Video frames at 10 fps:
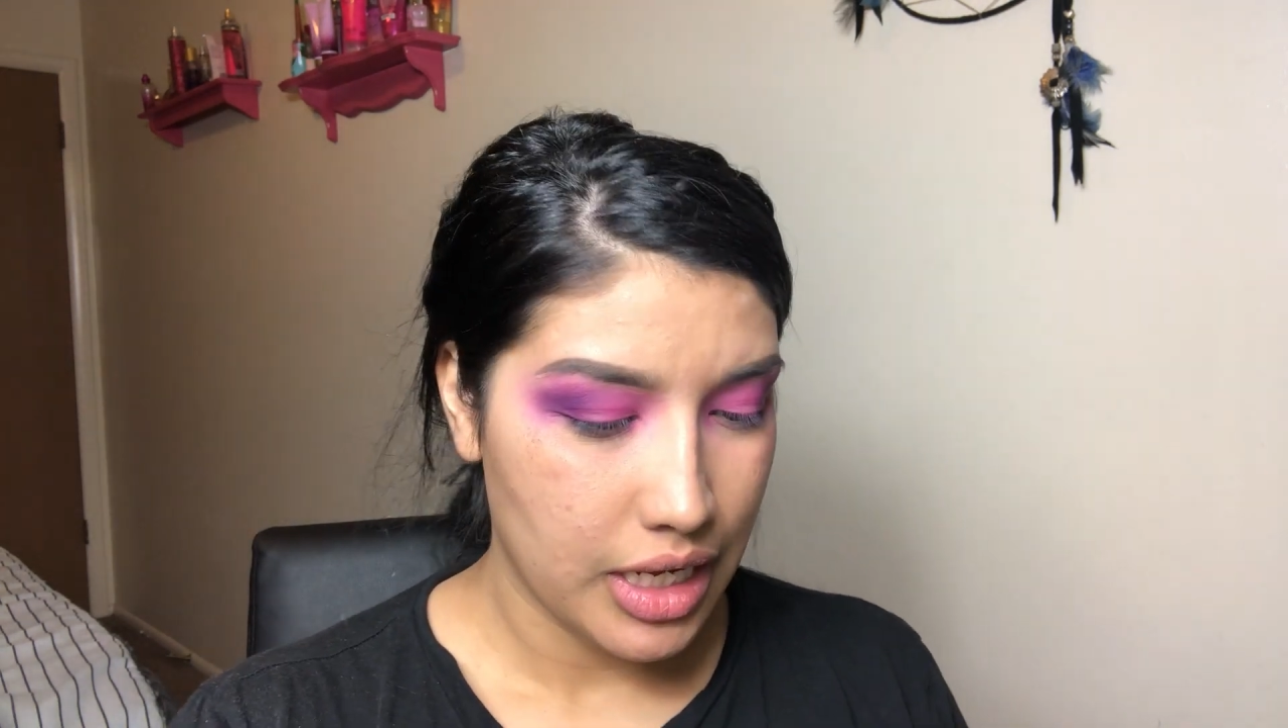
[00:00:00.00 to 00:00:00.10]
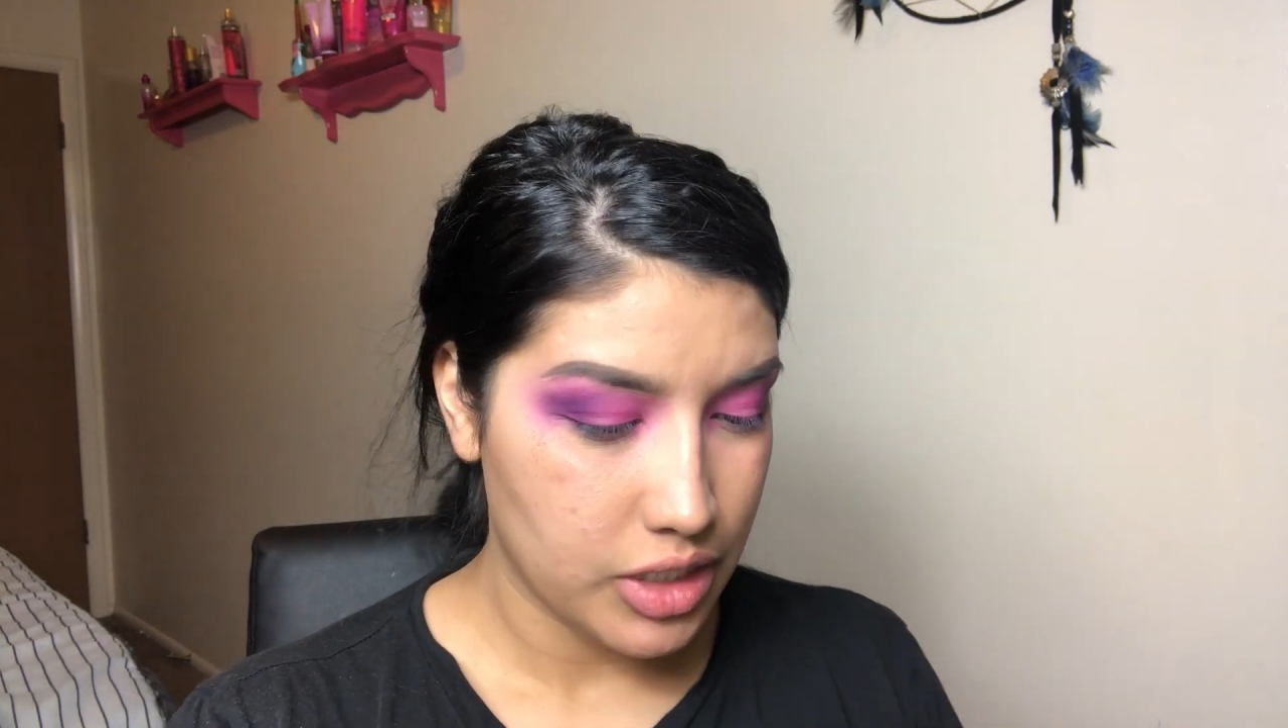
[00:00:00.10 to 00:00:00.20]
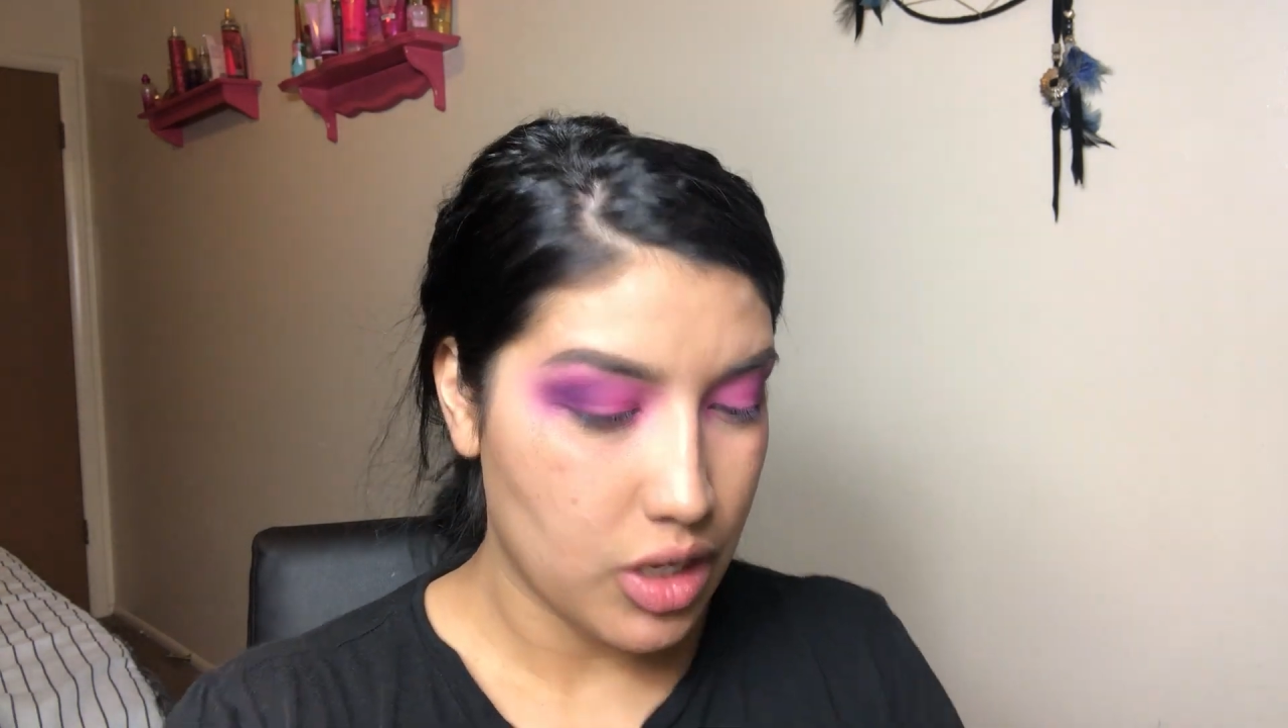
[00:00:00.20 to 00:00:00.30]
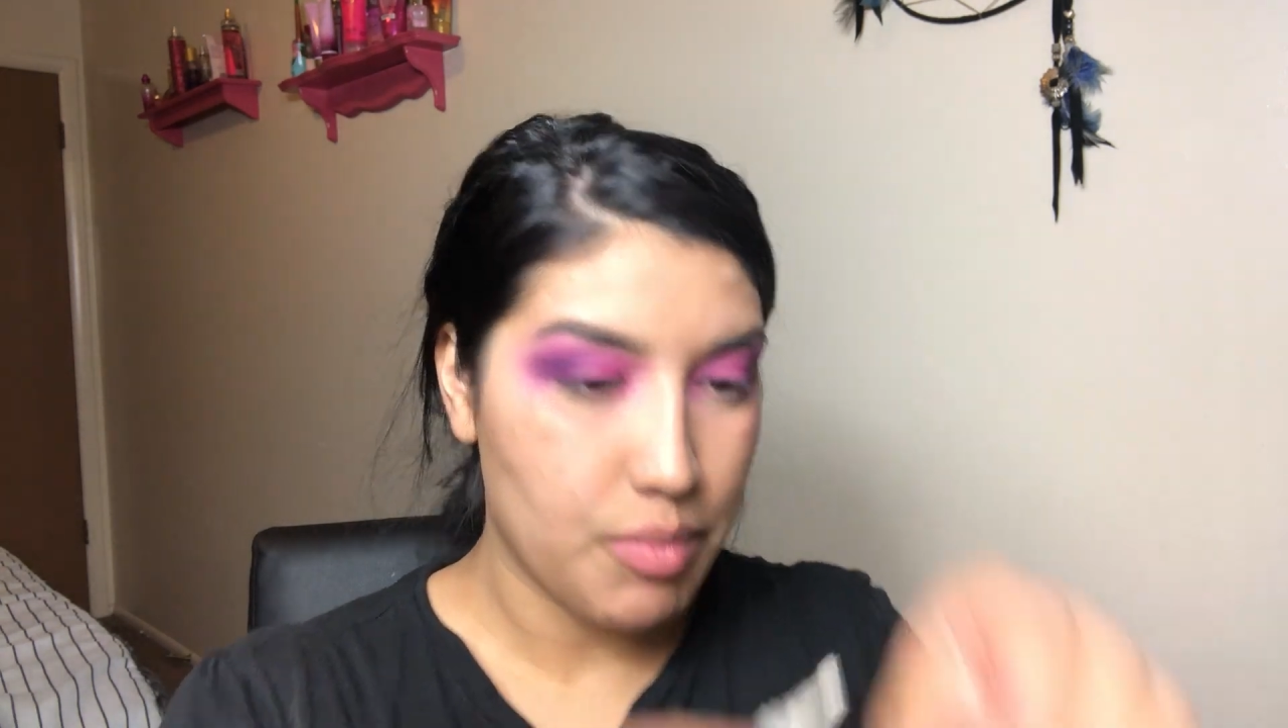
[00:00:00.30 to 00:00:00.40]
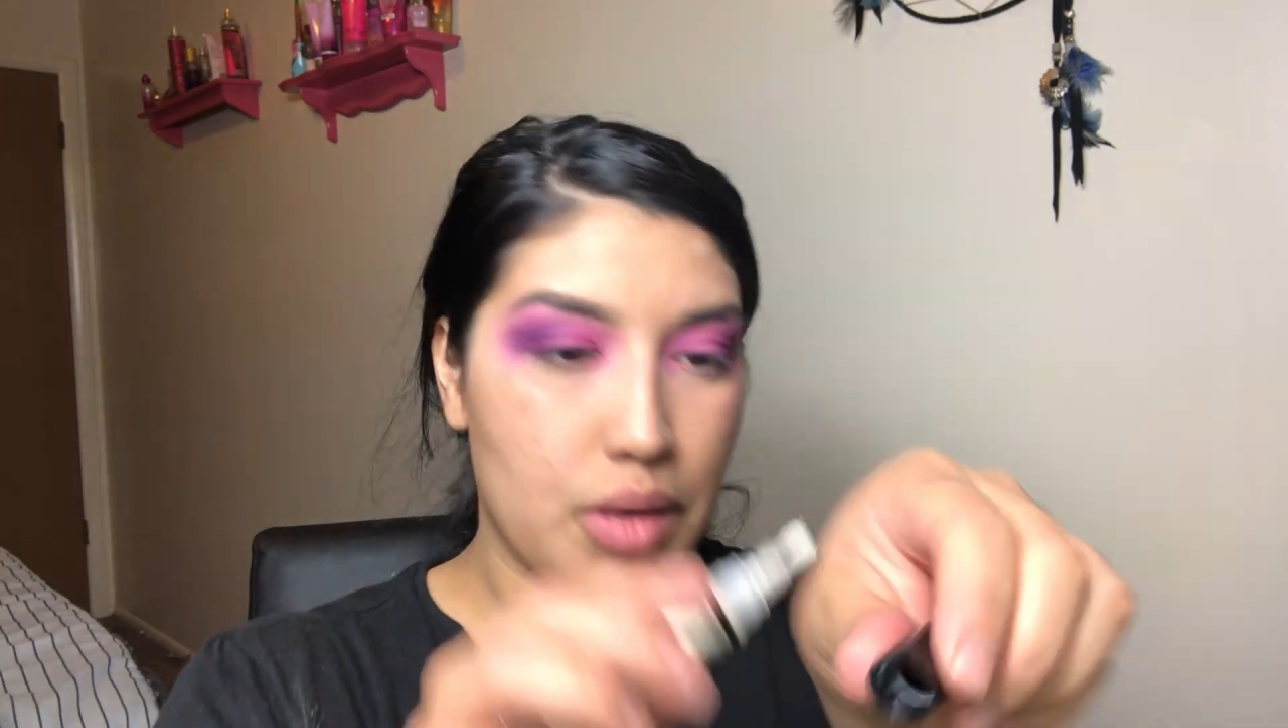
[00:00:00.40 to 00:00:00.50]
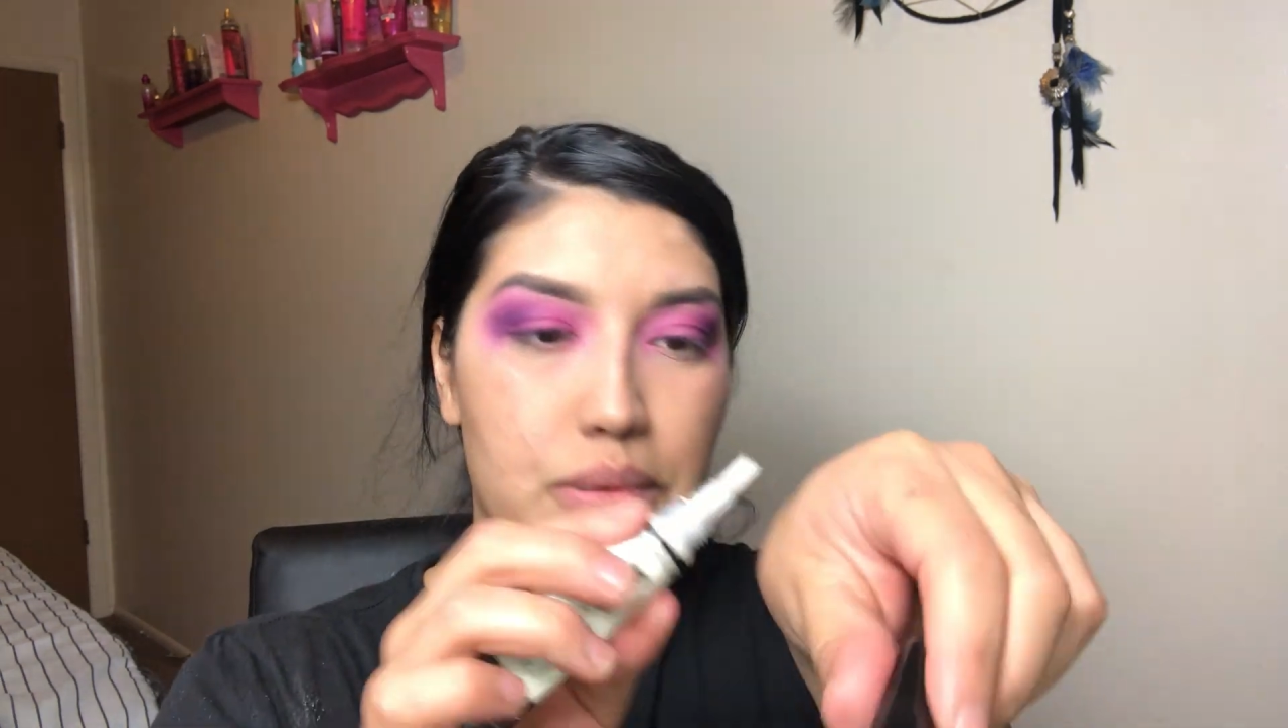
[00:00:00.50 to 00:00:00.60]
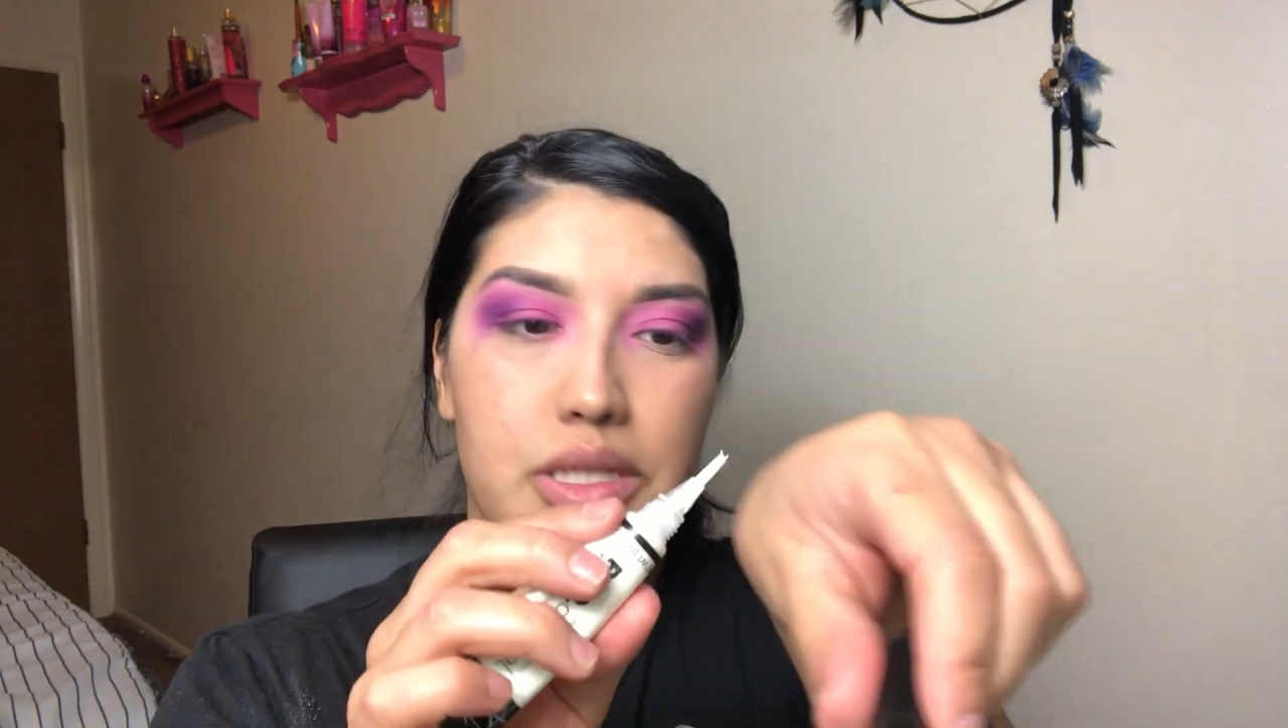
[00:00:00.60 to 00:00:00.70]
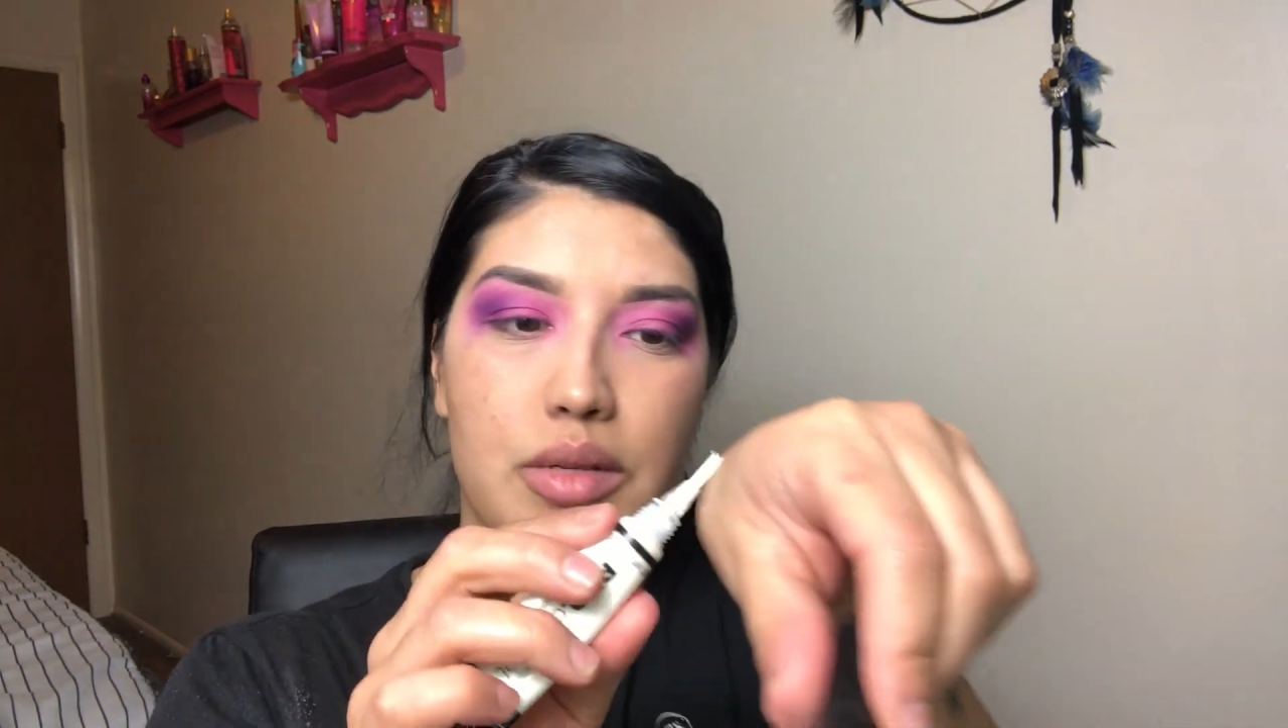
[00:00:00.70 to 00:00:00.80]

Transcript: So I'm gonna put